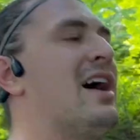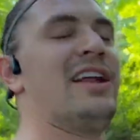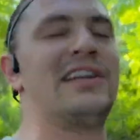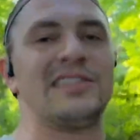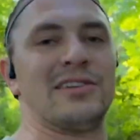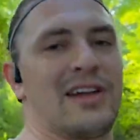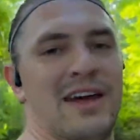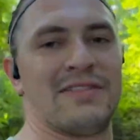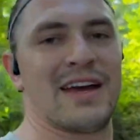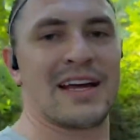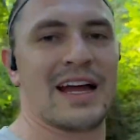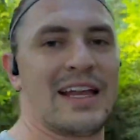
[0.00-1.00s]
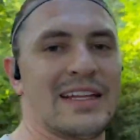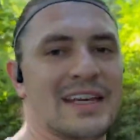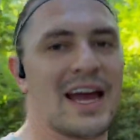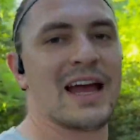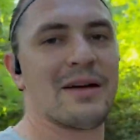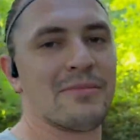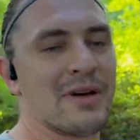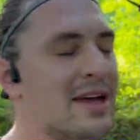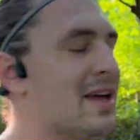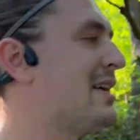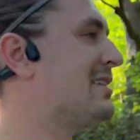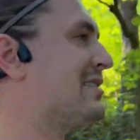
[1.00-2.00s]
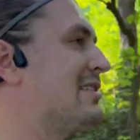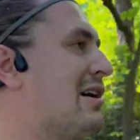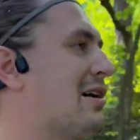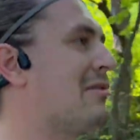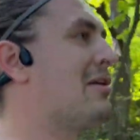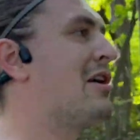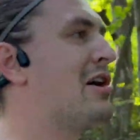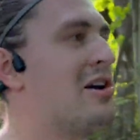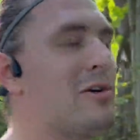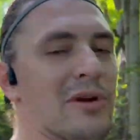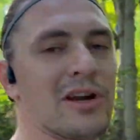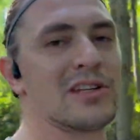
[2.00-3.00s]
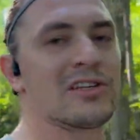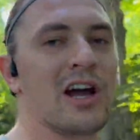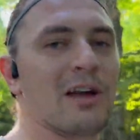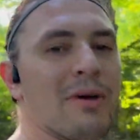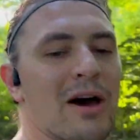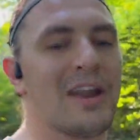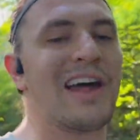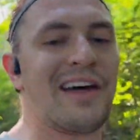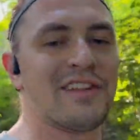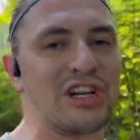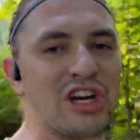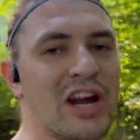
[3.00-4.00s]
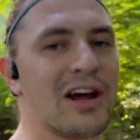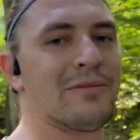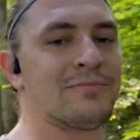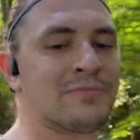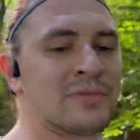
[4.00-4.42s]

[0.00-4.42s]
I just don't have that kind of time. So we're going to talk about it on the trail,